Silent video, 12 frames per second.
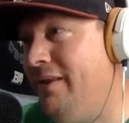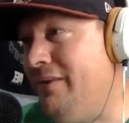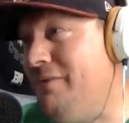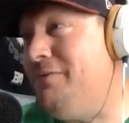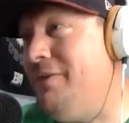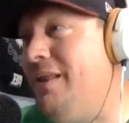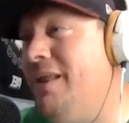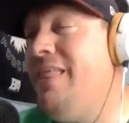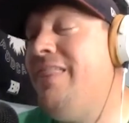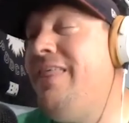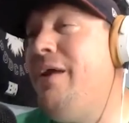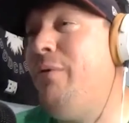You did,
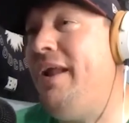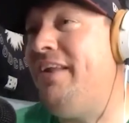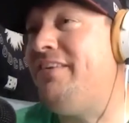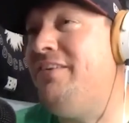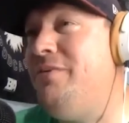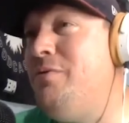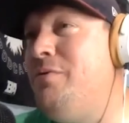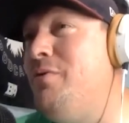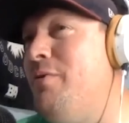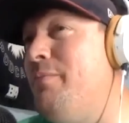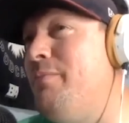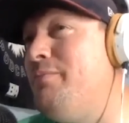they were asking you to
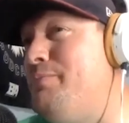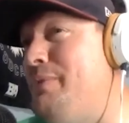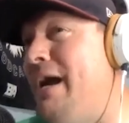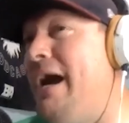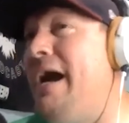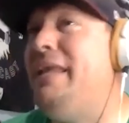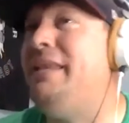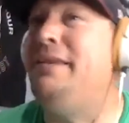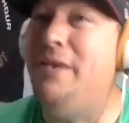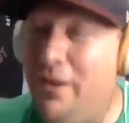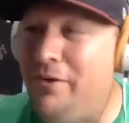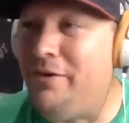do it beyond
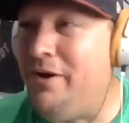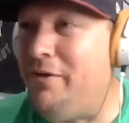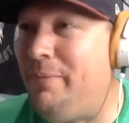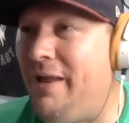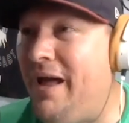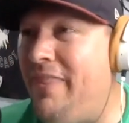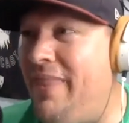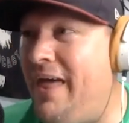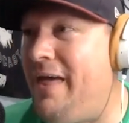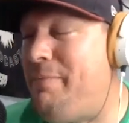another year beyond that.